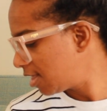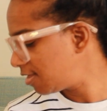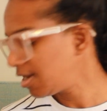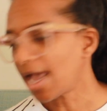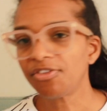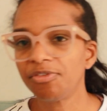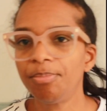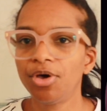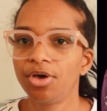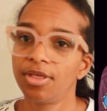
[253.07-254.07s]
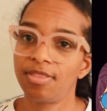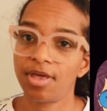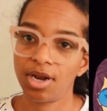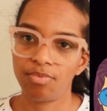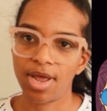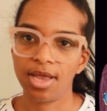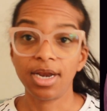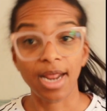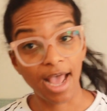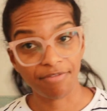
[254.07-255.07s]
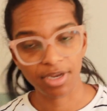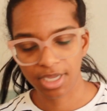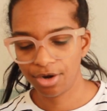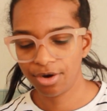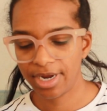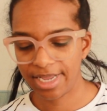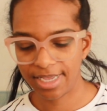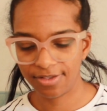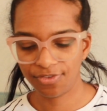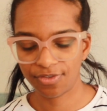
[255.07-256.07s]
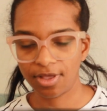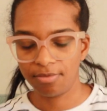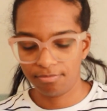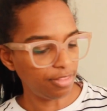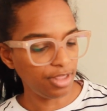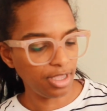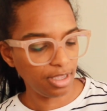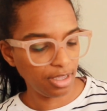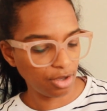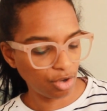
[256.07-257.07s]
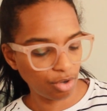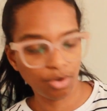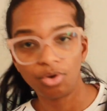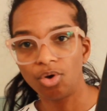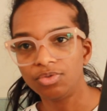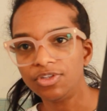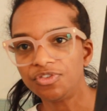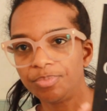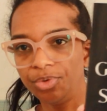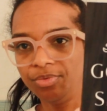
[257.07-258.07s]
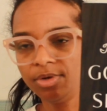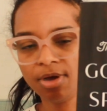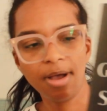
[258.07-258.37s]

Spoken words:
The next book that I read, and I have it here, is The Golden Spoon